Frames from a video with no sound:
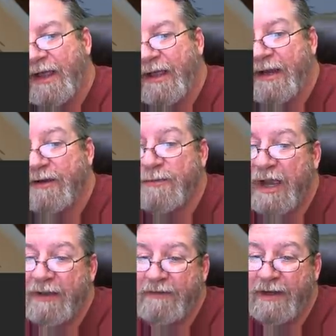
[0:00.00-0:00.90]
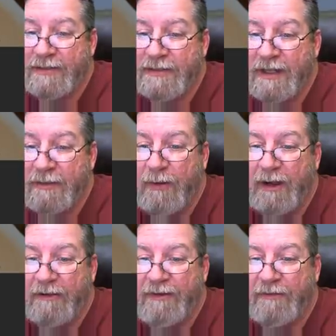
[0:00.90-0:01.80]
here's my advice. Tell you
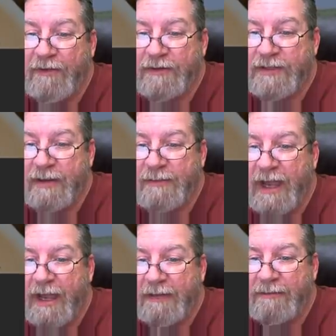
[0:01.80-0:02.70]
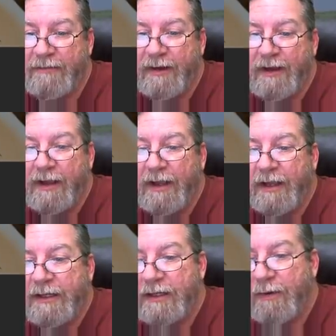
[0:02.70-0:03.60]
what, if you're a first-time dad,
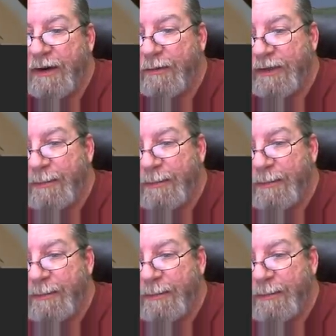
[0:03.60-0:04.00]
you know what? When the